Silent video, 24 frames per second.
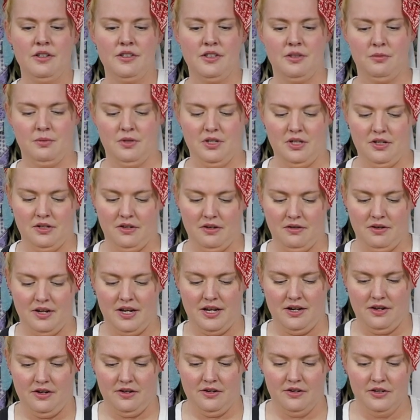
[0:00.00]
So we're gonna go
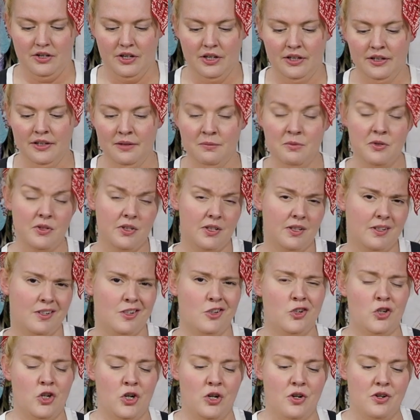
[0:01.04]
ahead and I'm just
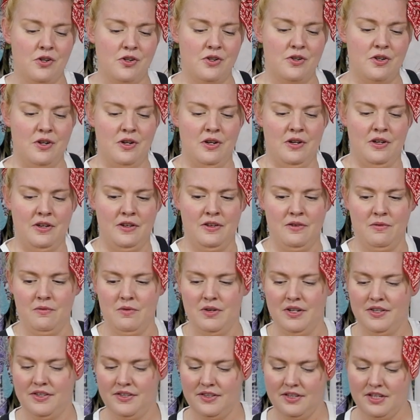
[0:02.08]
gonna turn
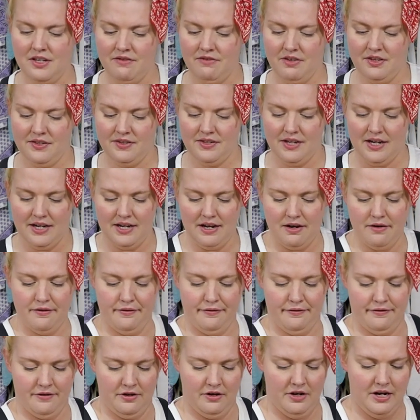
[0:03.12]
one sleeve inside
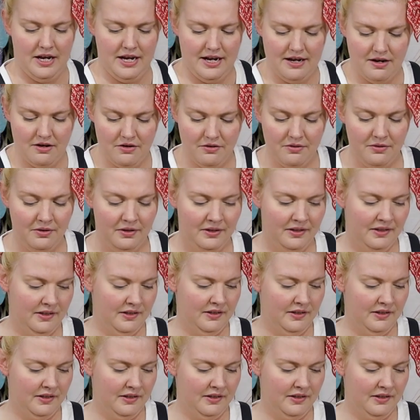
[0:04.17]
out for now.